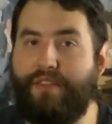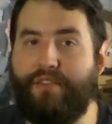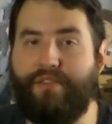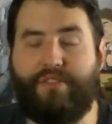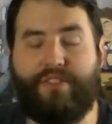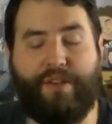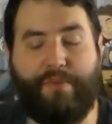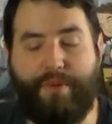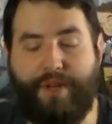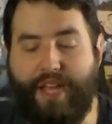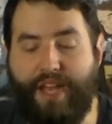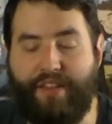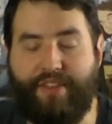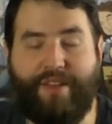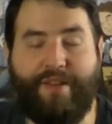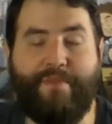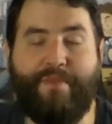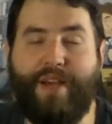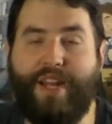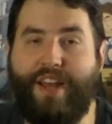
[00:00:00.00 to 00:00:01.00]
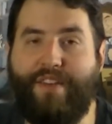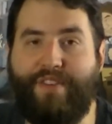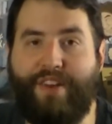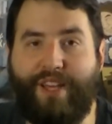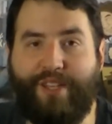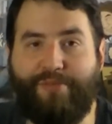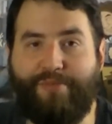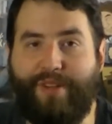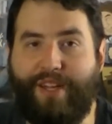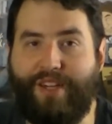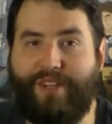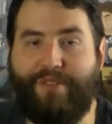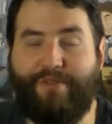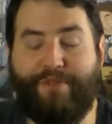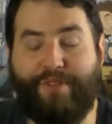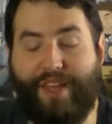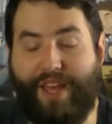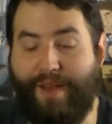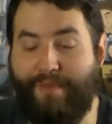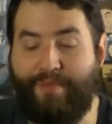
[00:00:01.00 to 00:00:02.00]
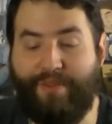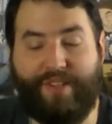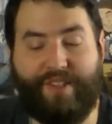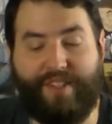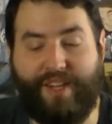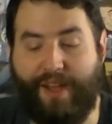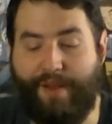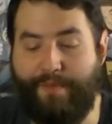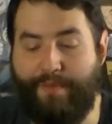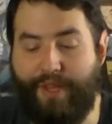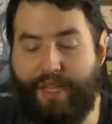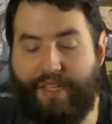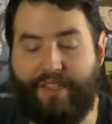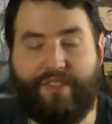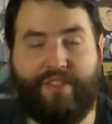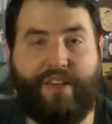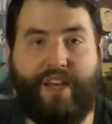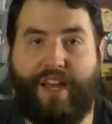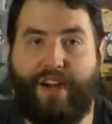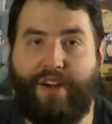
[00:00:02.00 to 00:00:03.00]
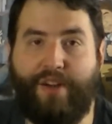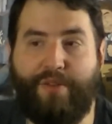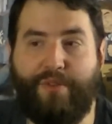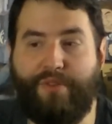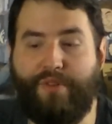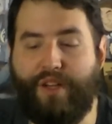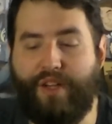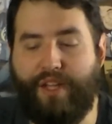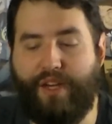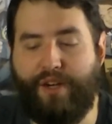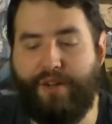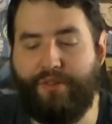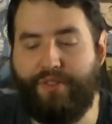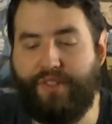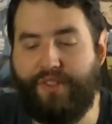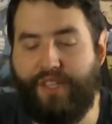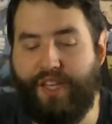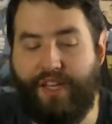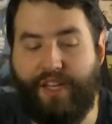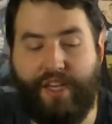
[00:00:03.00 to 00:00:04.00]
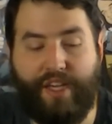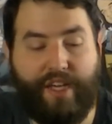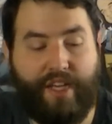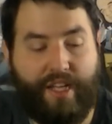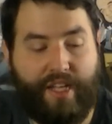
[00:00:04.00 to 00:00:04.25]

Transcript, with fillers: somebody out there might have an explanation for that, but it's not me, so I don't know. I don't know what to tell you.